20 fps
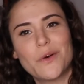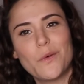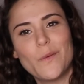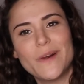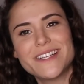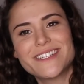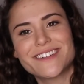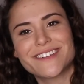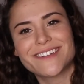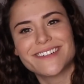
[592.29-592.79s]
a
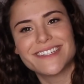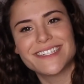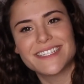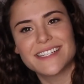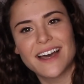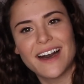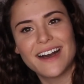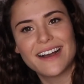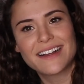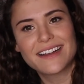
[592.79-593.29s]
wizard
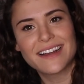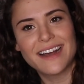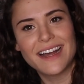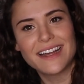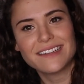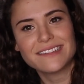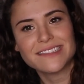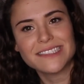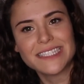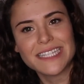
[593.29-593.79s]
duck.
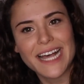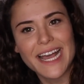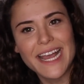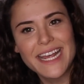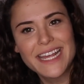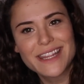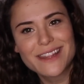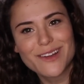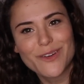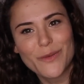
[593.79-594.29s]
I
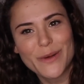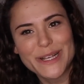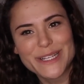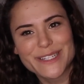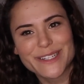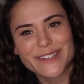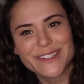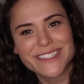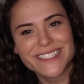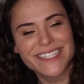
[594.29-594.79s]
like the
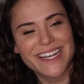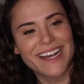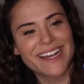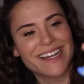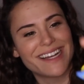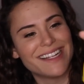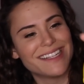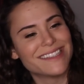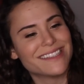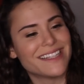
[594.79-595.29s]
wizard
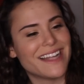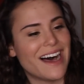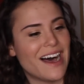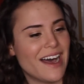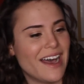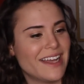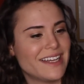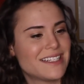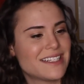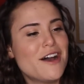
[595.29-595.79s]
duck a
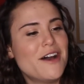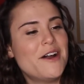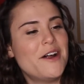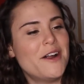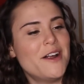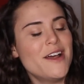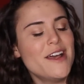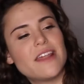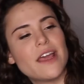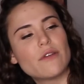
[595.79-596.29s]
lot.
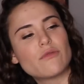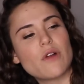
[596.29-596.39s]
They